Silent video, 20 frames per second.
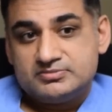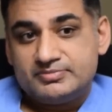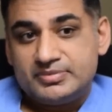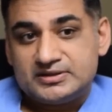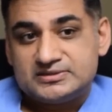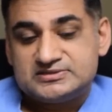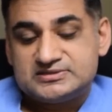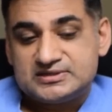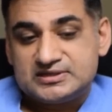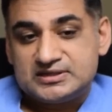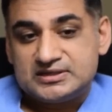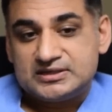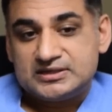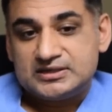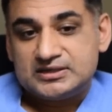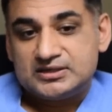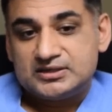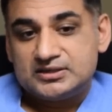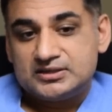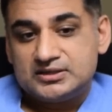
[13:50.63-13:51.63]
but
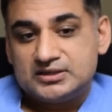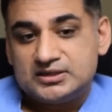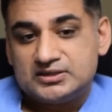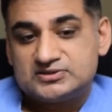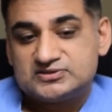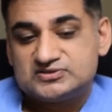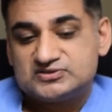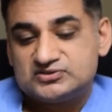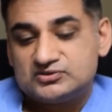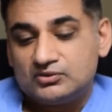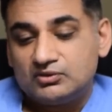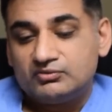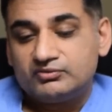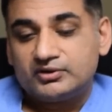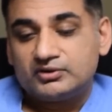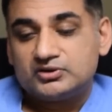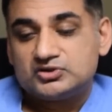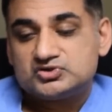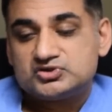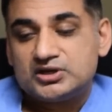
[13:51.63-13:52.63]
it's still
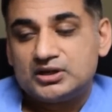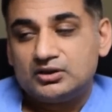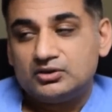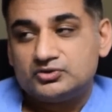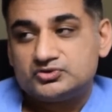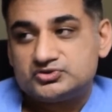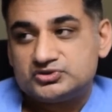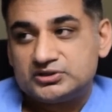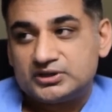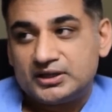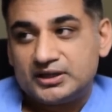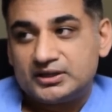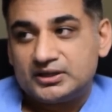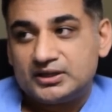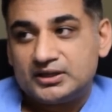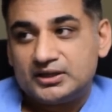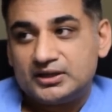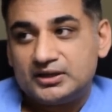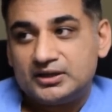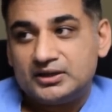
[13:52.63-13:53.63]
very challenging.
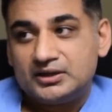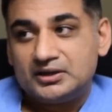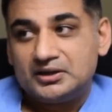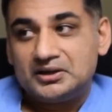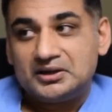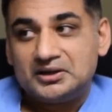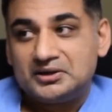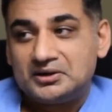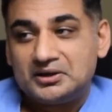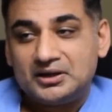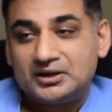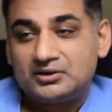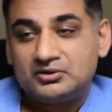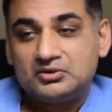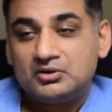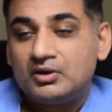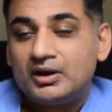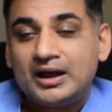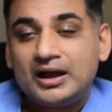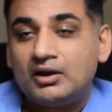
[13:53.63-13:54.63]
I don't
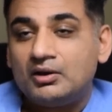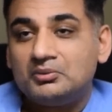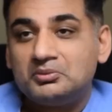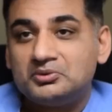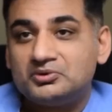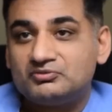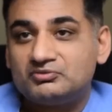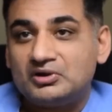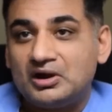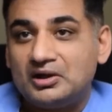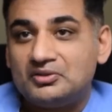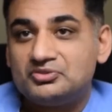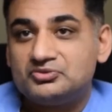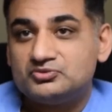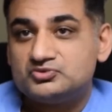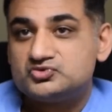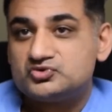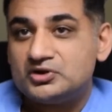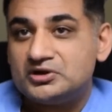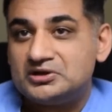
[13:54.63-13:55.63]
know how I would have gotten
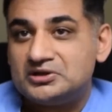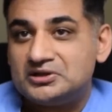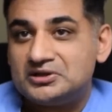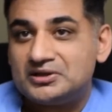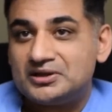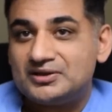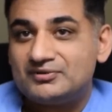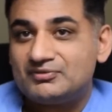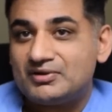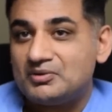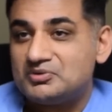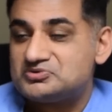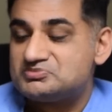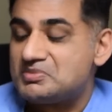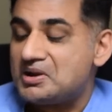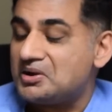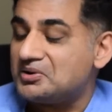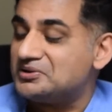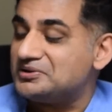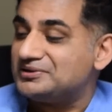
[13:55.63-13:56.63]
through training if I was
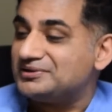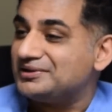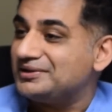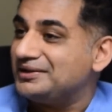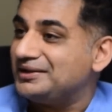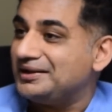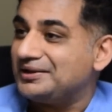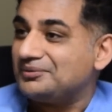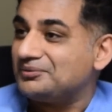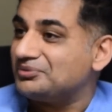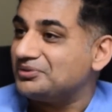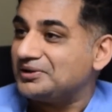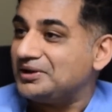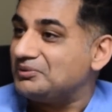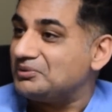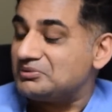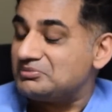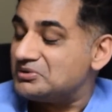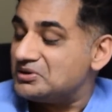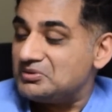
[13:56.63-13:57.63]
married. I don't think I
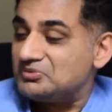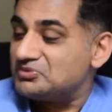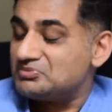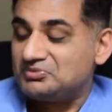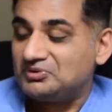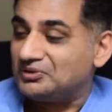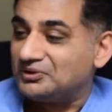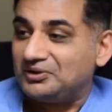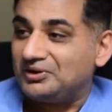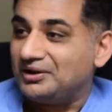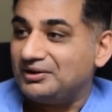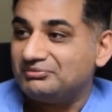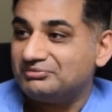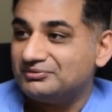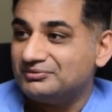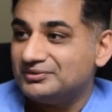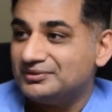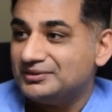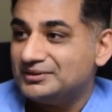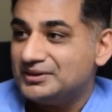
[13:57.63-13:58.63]
would have been able to pull it off.
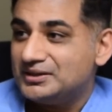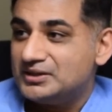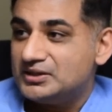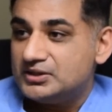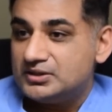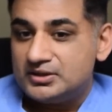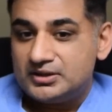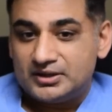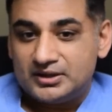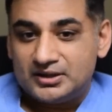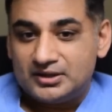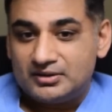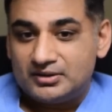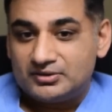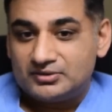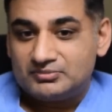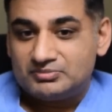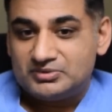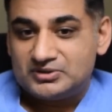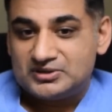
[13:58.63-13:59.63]

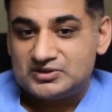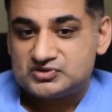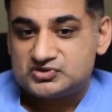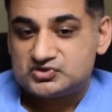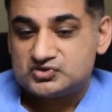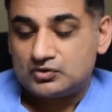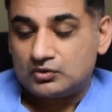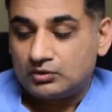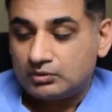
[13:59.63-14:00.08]
Because it